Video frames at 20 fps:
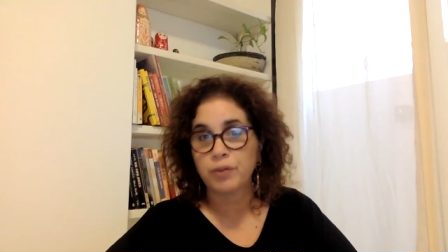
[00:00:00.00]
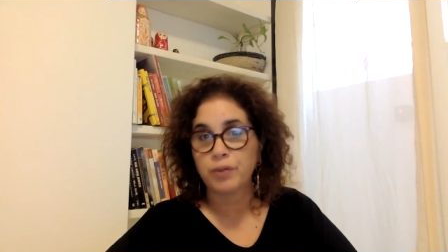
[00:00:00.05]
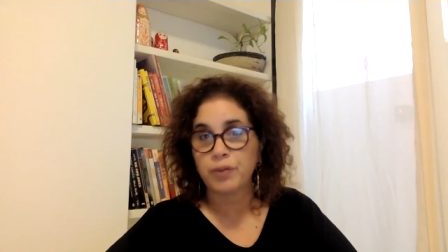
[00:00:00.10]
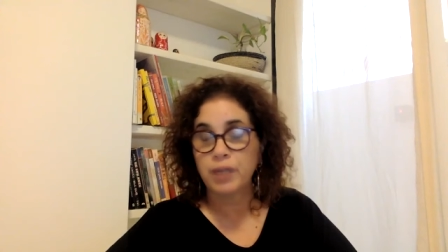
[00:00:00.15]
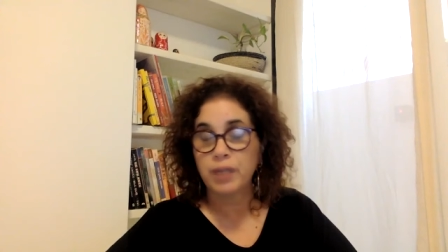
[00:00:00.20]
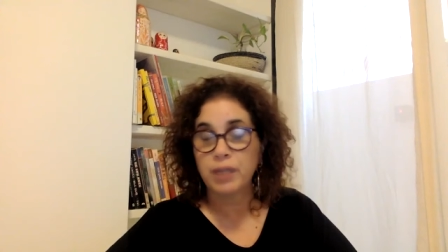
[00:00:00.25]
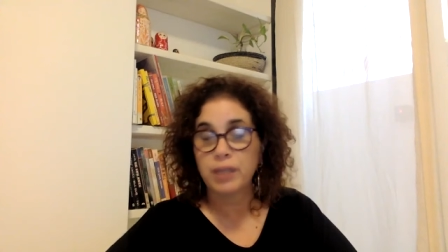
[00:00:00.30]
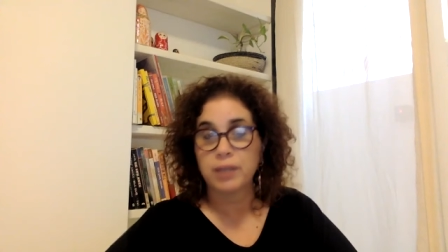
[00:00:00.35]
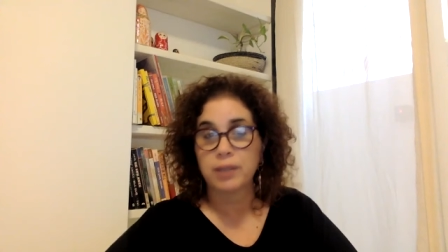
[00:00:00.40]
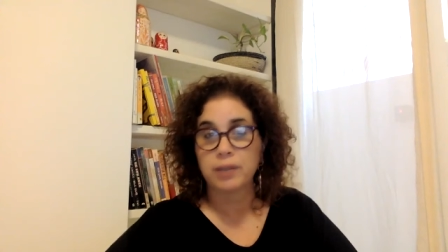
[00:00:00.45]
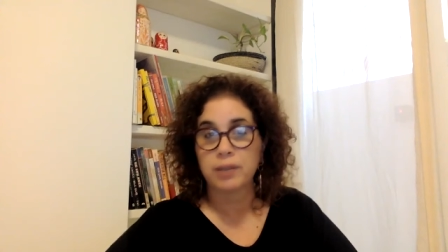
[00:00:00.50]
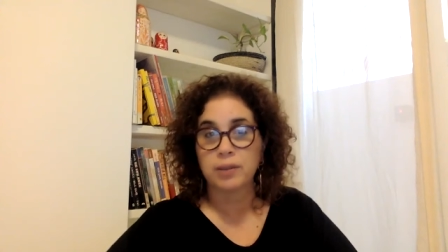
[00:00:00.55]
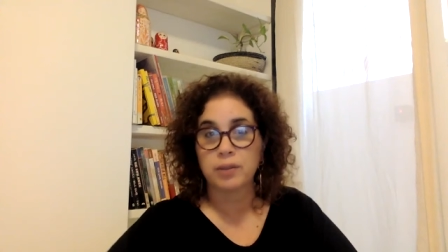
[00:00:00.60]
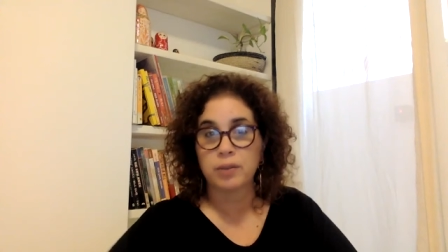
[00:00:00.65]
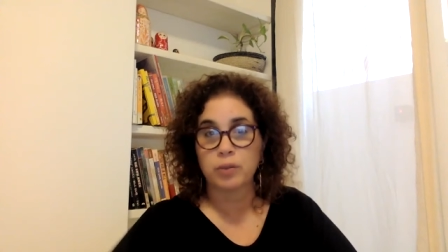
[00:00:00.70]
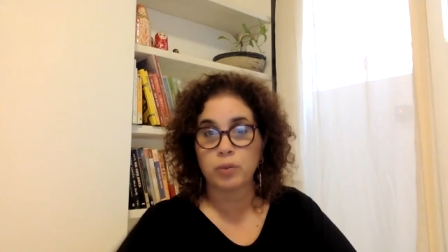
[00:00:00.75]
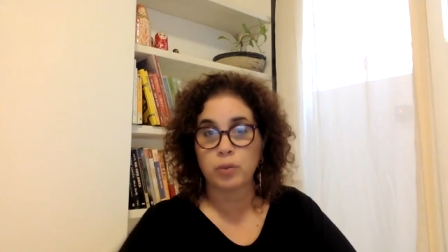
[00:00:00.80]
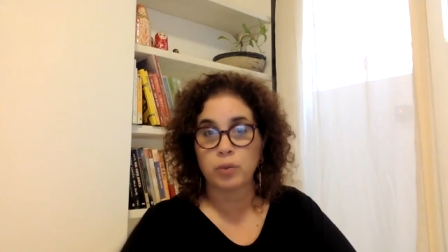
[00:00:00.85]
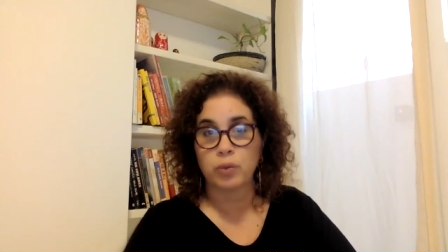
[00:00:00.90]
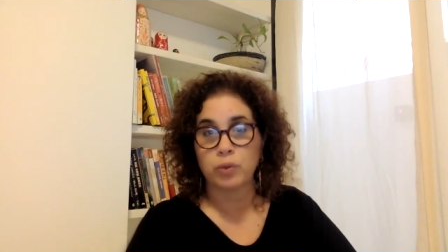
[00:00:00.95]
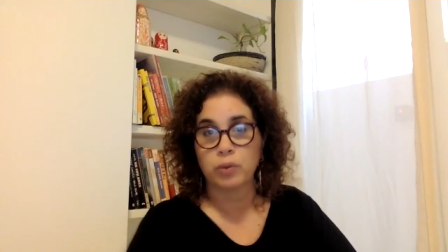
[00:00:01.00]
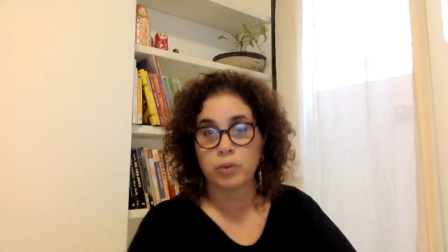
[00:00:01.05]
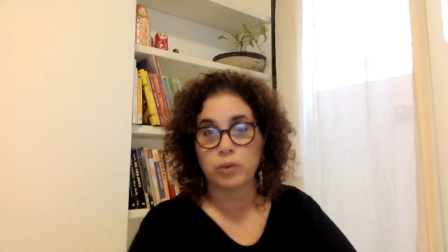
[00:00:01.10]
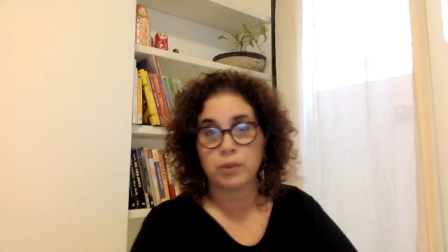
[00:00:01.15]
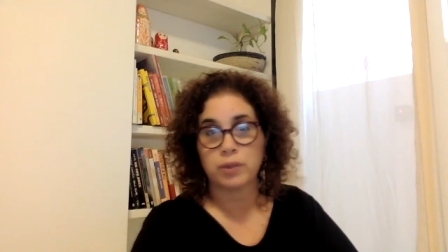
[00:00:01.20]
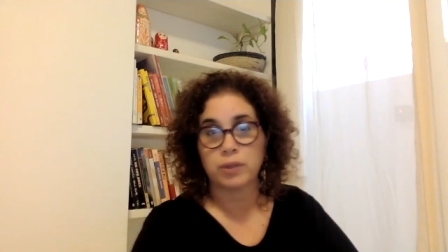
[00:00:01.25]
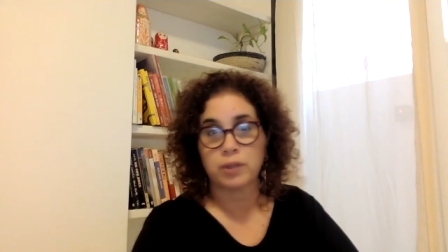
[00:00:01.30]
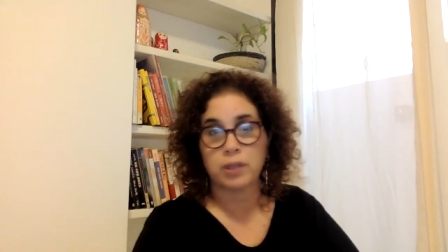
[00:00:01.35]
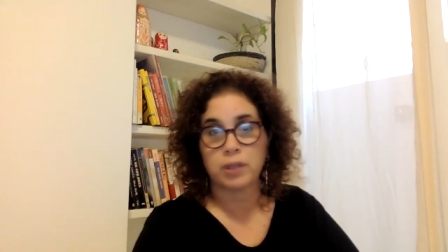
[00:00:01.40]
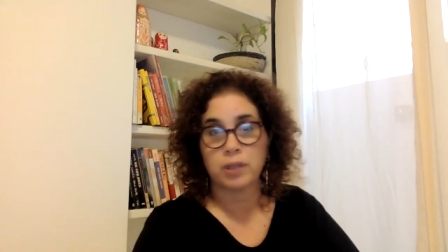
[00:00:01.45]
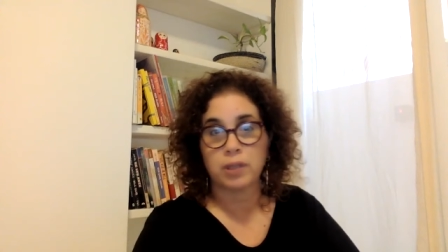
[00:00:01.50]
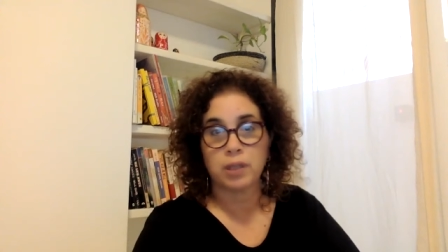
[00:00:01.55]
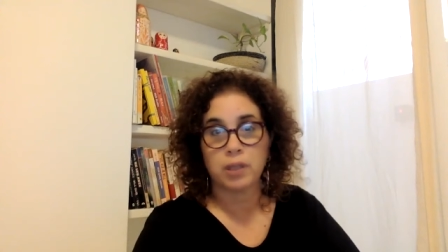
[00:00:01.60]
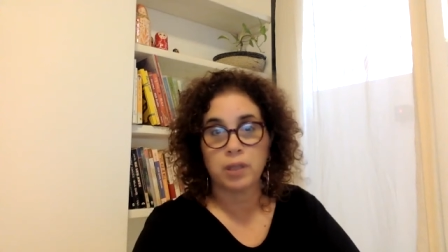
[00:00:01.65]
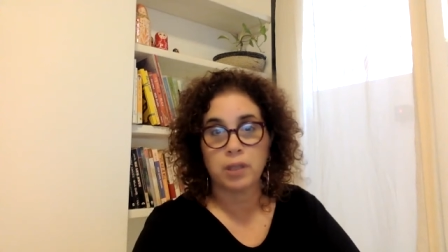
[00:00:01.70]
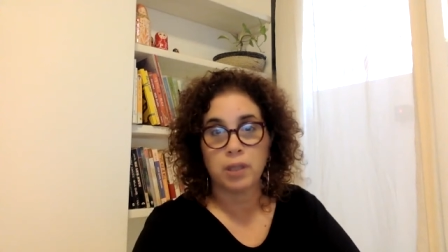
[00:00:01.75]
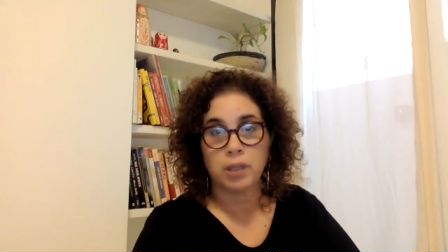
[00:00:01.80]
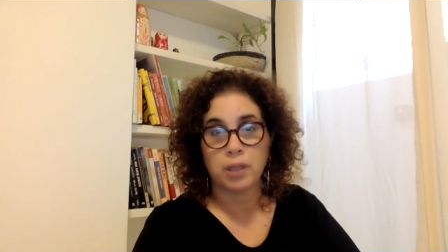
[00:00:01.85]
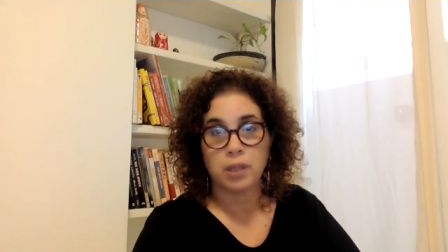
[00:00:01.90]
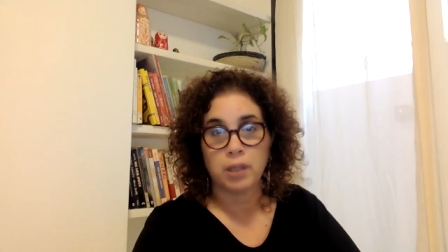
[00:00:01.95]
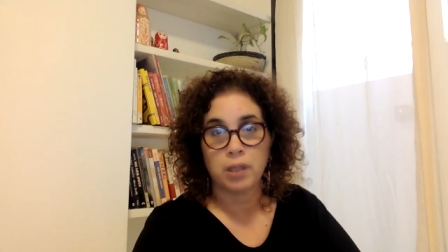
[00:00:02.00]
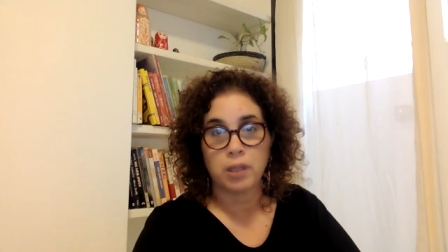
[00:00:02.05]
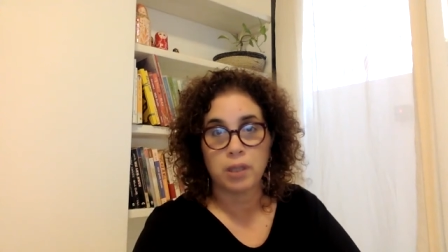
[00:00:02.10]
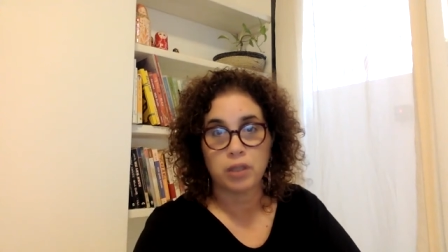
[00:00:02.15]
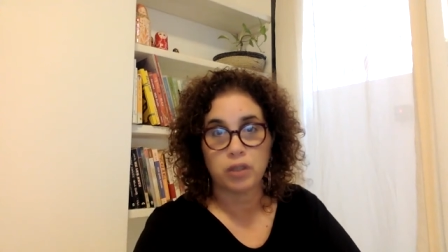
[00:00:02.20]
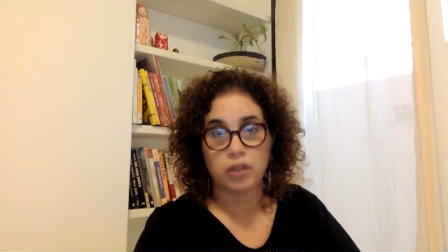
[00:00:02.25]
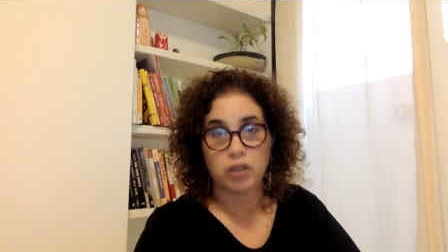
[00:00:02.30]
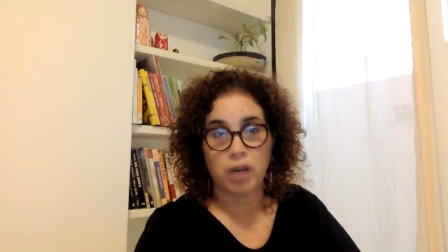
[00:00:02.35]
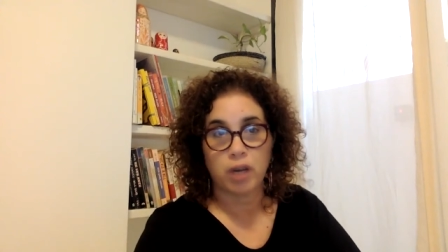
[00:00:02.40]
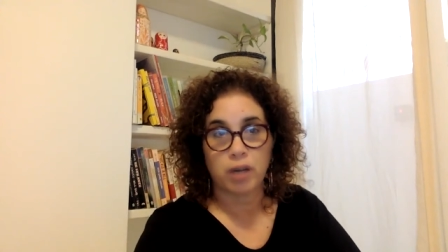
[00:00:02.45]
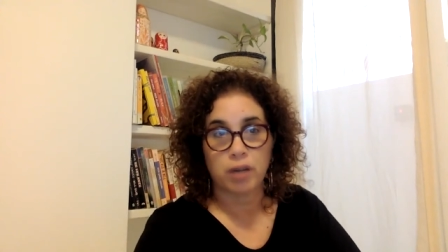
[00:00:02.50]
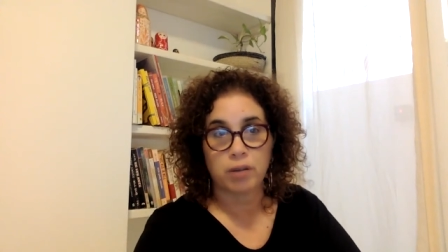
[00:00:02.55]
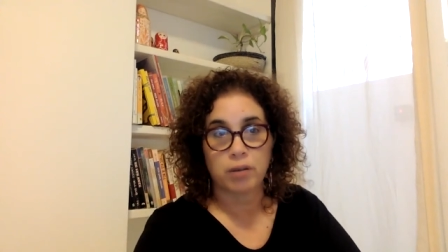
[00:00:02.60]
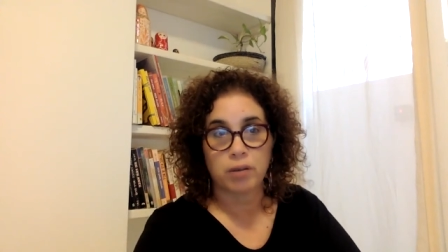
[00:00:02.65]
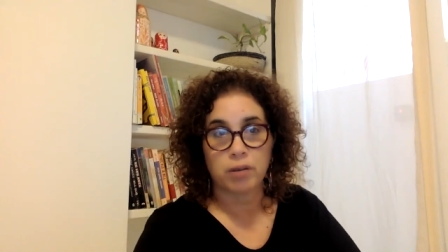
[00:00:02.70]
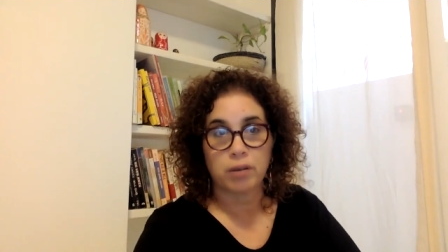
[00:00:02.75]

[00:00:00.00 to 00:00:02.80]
feelings towards each other.